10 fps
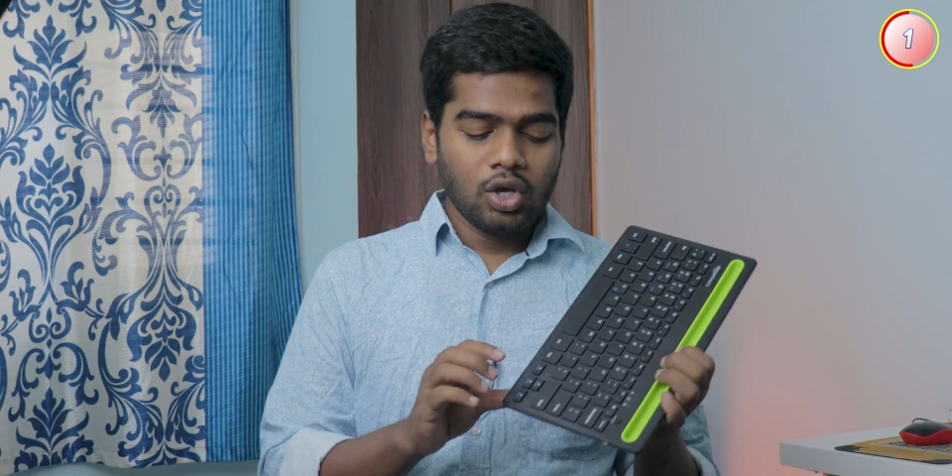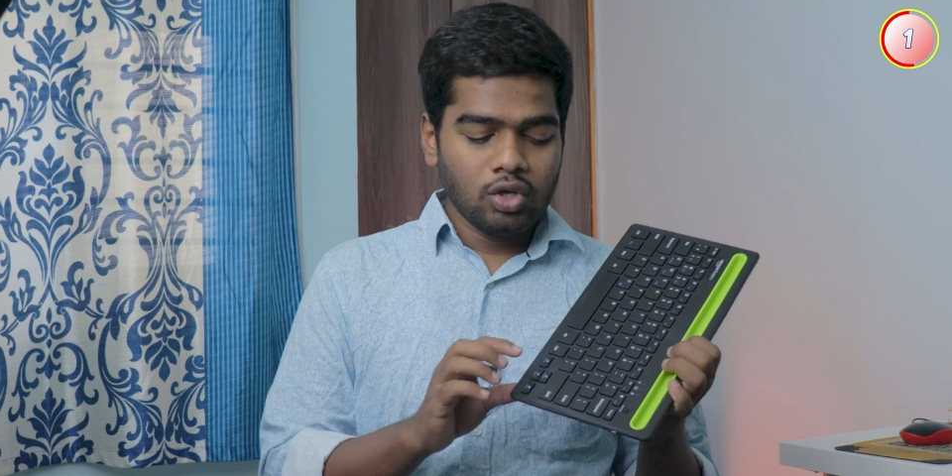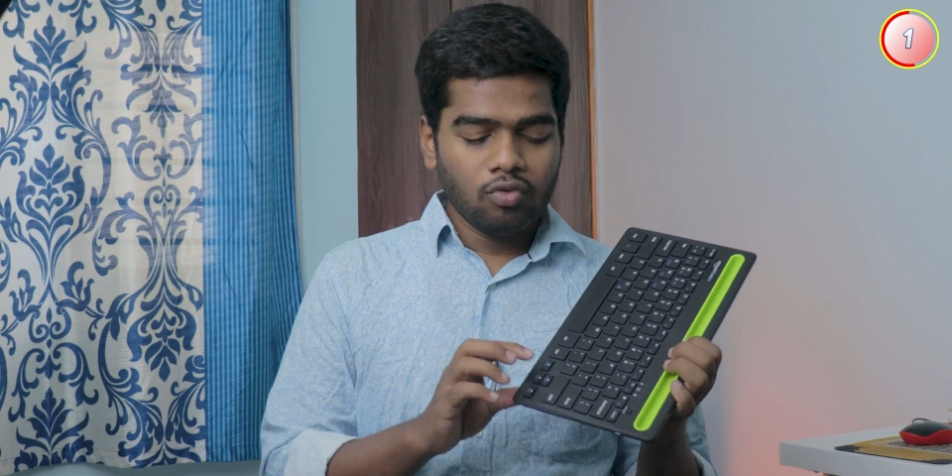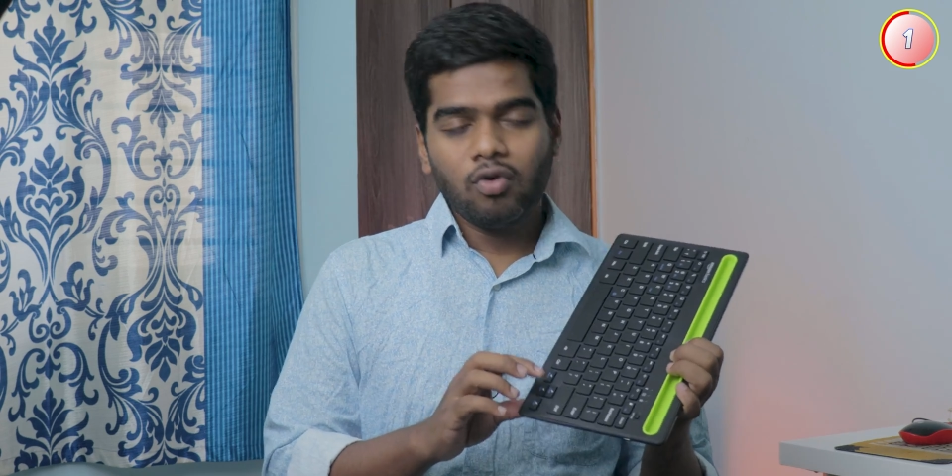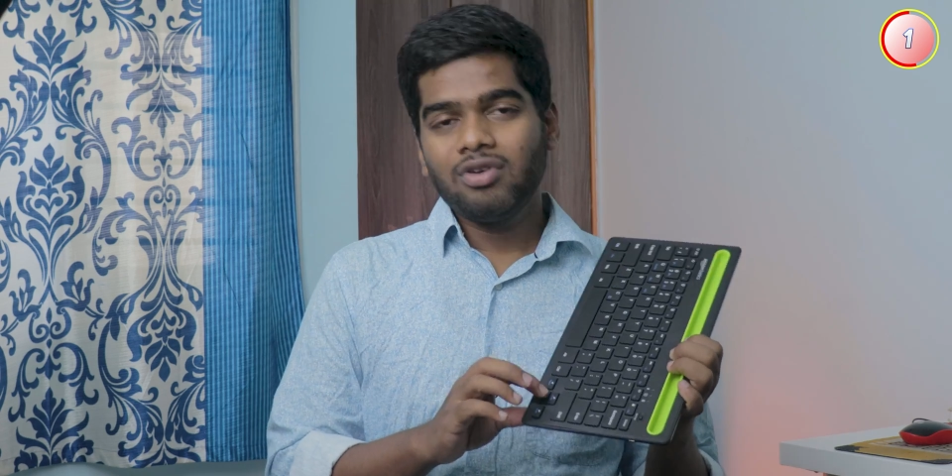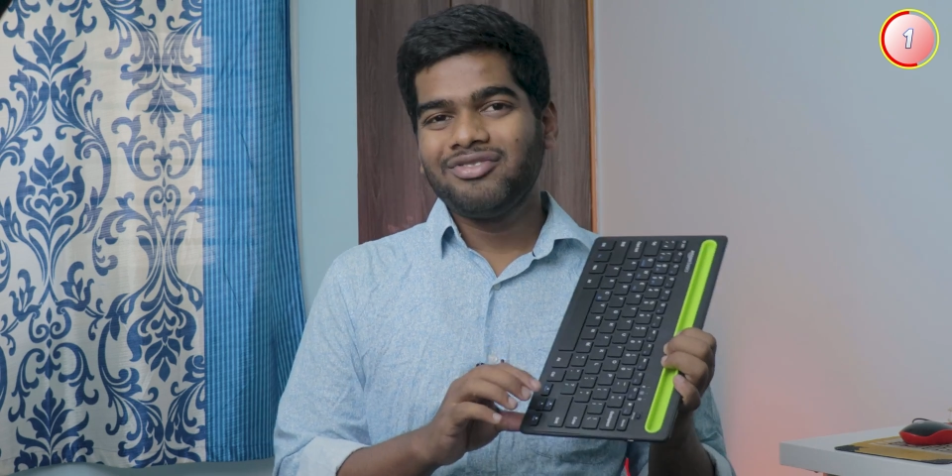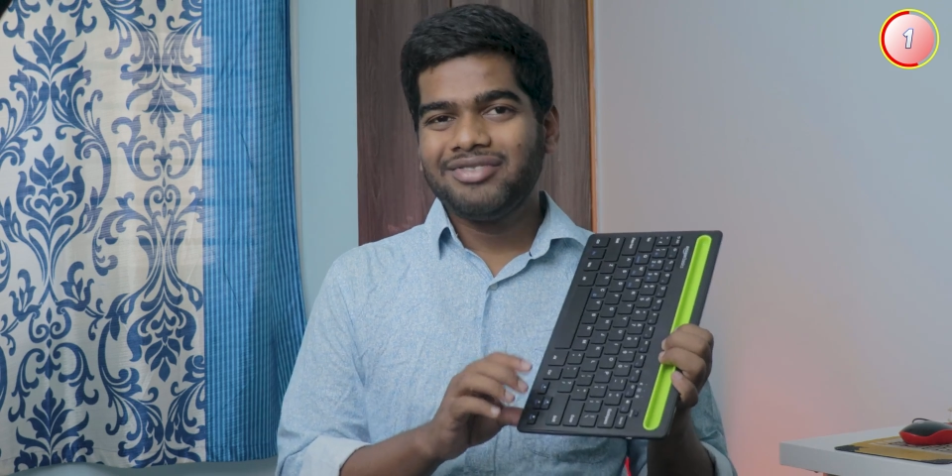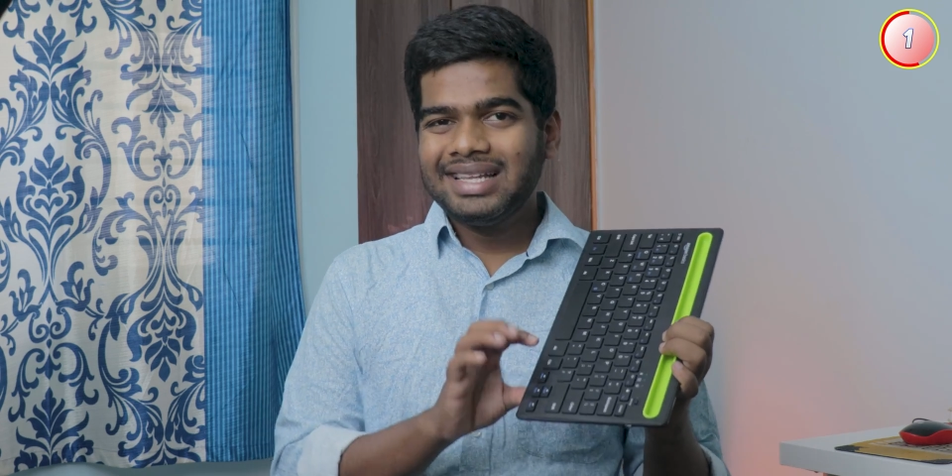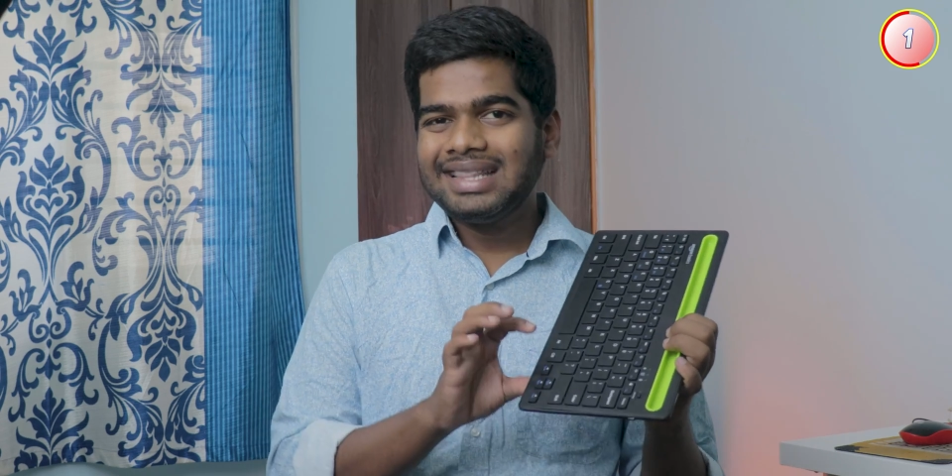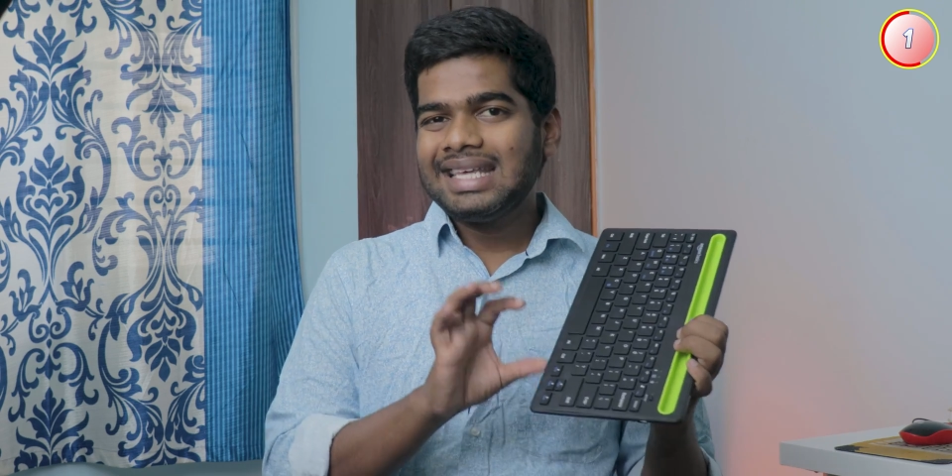you won't
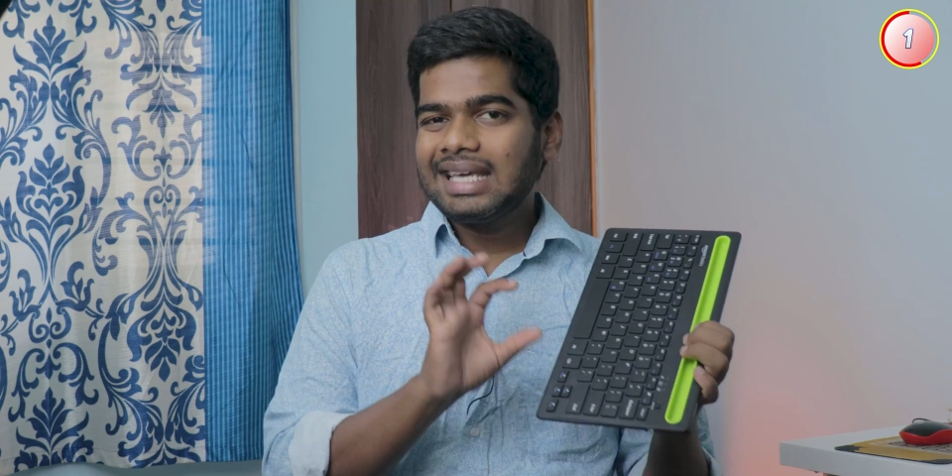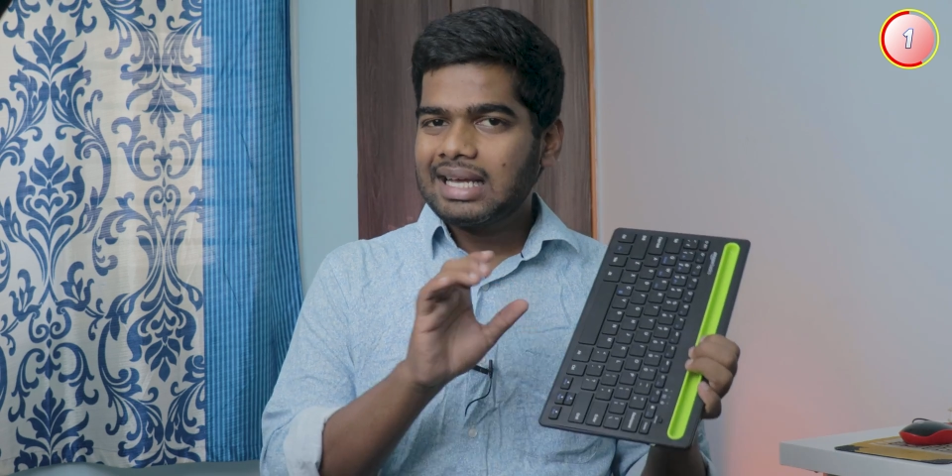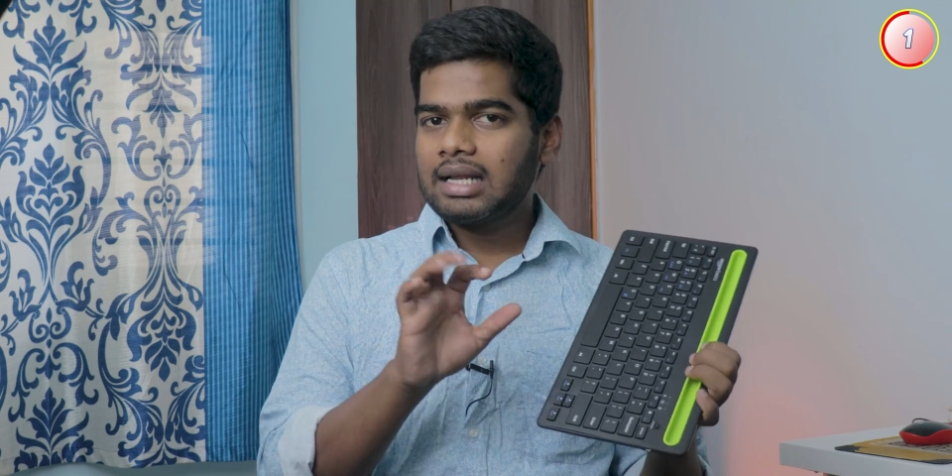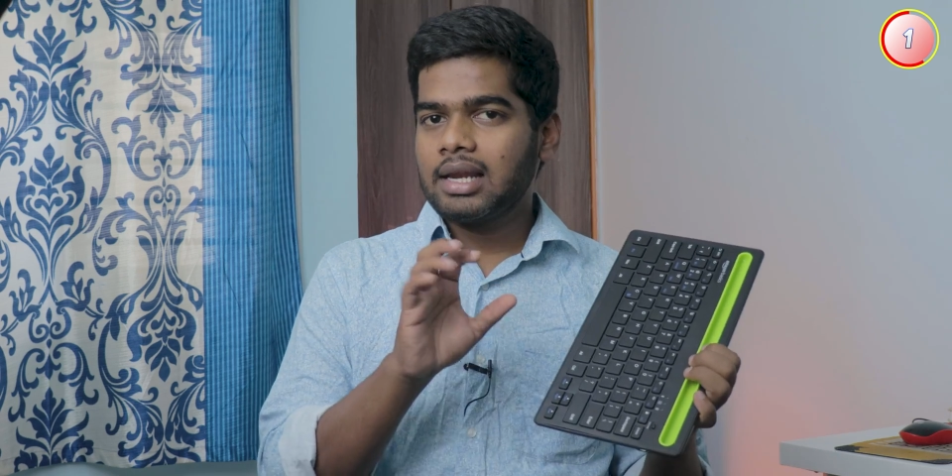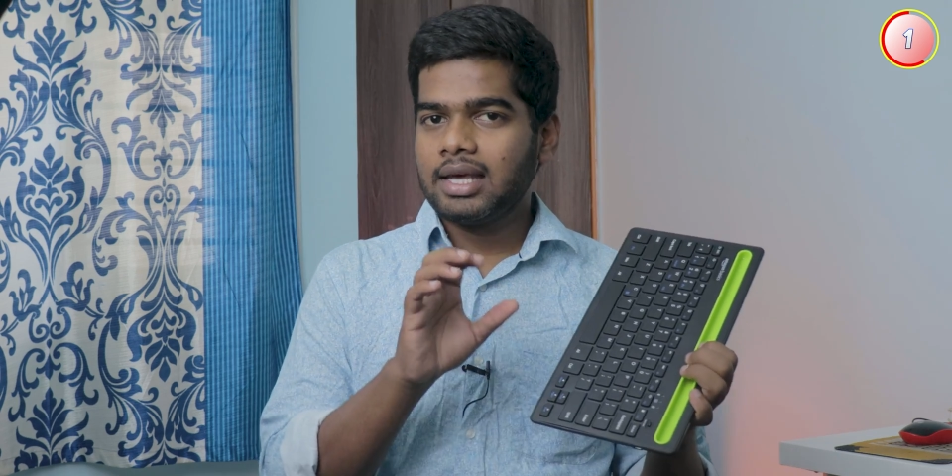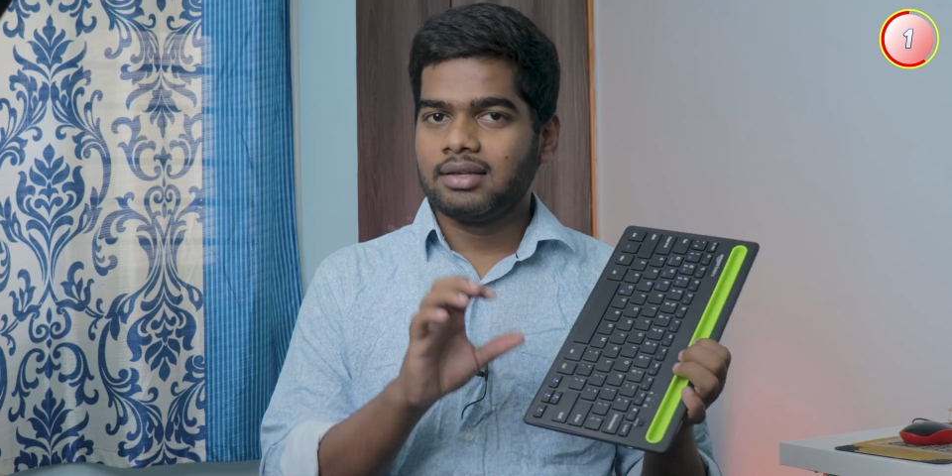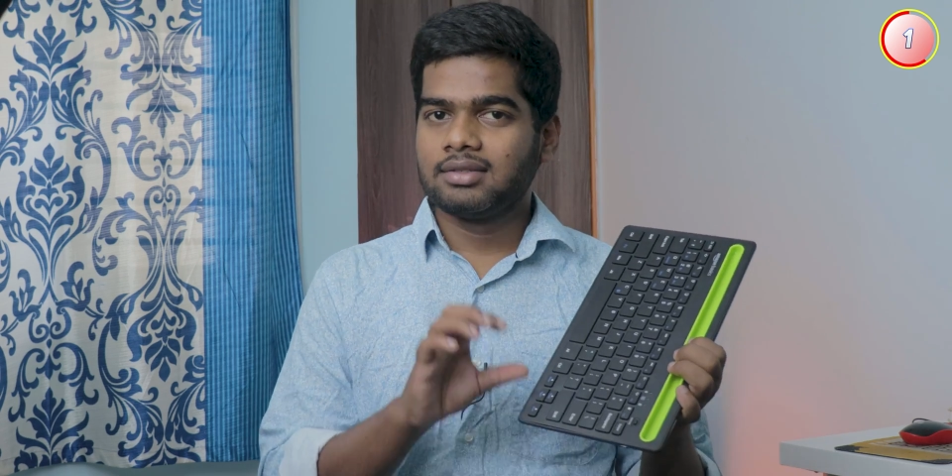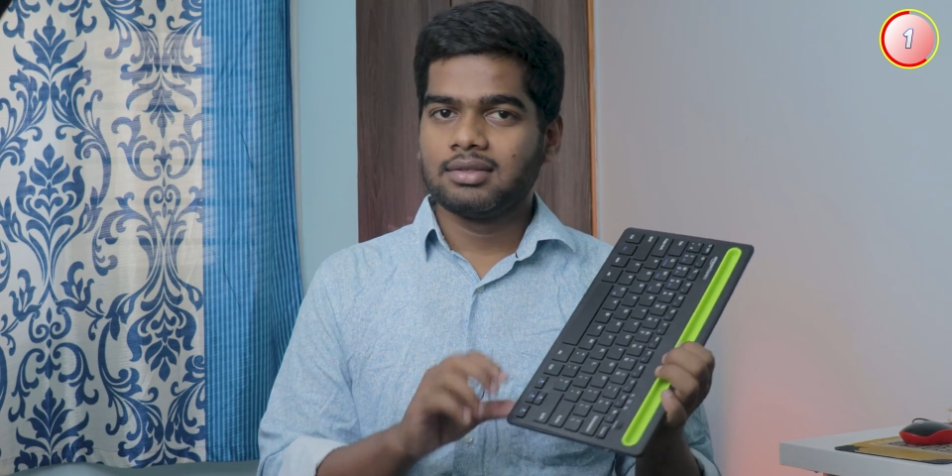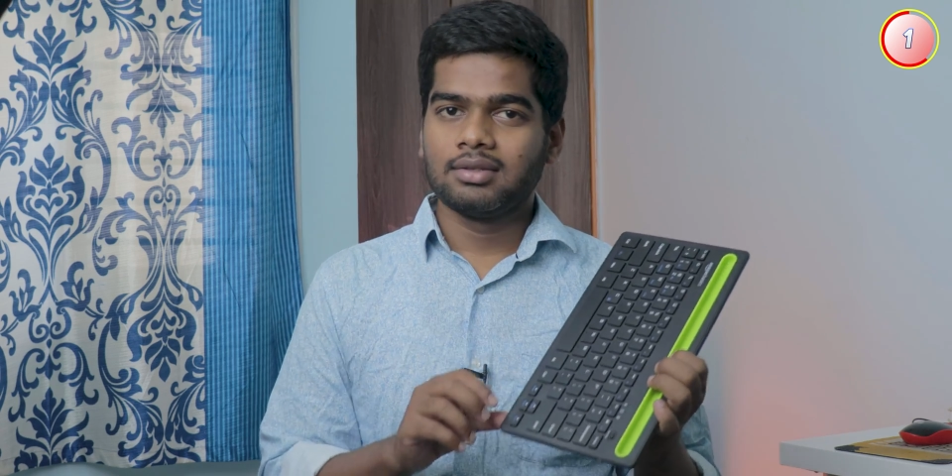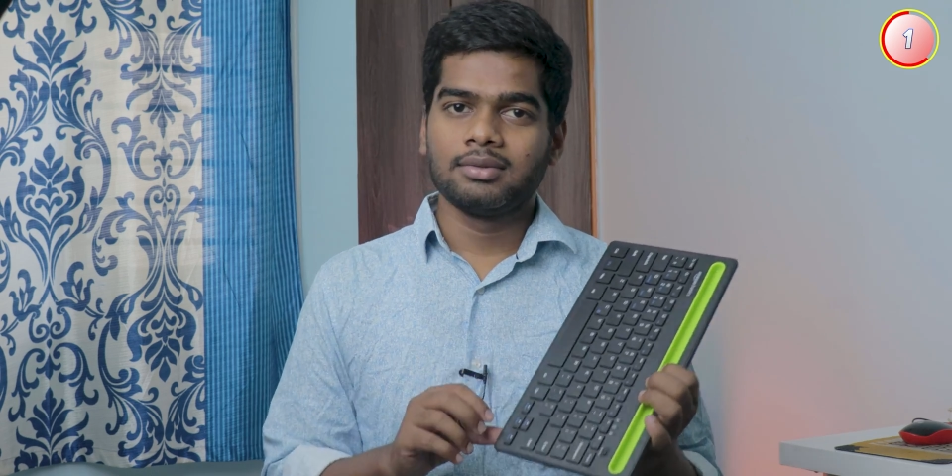feel the
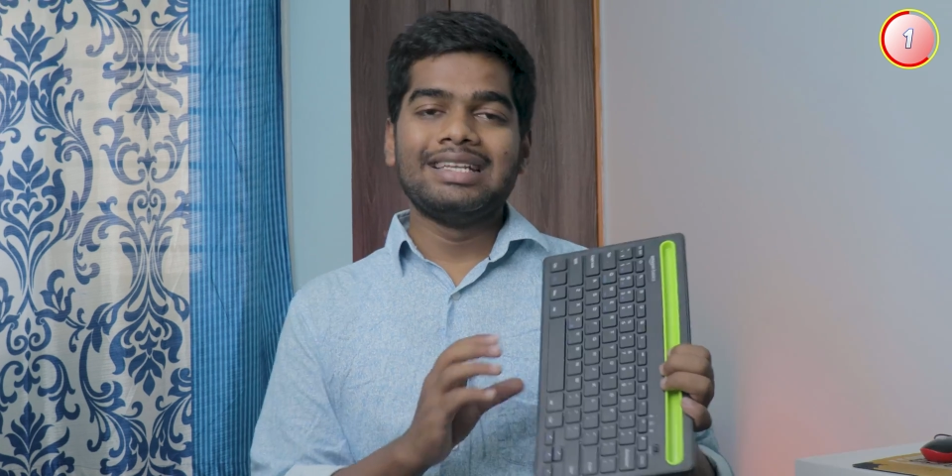clicks.